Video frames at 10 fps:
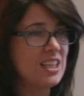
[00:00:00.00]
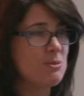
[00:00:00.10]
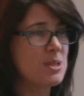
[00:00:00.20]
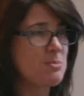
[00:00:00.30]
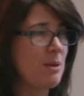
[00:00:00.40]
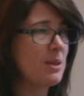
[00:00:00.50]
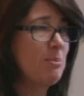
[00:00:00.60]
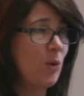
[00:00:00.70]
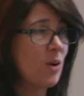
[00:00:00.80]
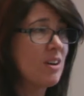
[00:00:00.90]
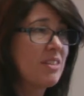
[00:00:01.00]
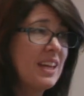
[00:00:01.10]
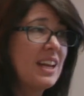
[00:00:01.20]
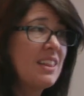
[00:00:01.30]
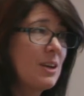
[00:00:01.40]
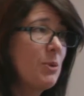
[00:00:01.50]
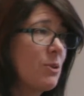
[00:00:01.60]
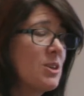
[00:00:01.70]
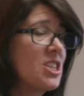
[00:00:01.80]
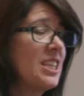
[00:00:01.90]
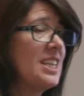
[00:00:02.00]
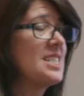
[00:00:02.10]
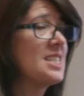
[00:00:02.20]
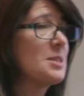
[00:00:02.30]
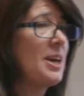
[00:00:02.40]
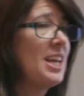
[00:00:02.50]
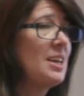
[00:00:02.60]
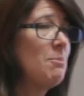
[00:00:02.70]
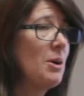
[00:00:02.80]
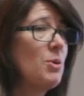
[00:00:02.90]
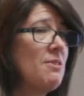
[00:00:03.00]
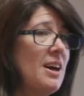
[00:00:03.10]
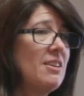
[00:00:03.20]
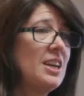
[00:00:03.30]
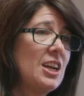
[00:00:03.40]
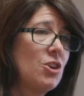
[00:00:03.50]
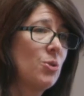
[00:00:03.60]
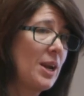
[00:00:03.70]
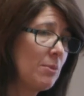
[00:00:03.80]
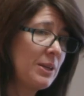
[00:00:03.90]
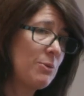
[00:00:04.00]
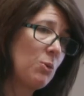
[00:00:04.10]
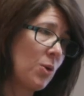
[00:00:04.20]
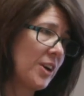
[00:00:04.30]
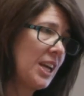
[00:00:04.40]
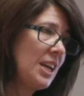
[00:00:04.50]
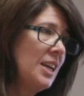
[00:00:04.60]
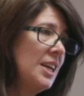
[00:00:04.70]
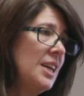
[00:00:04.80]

It was probably more than I think we originally anticipated, but we found it incredibly rewarding.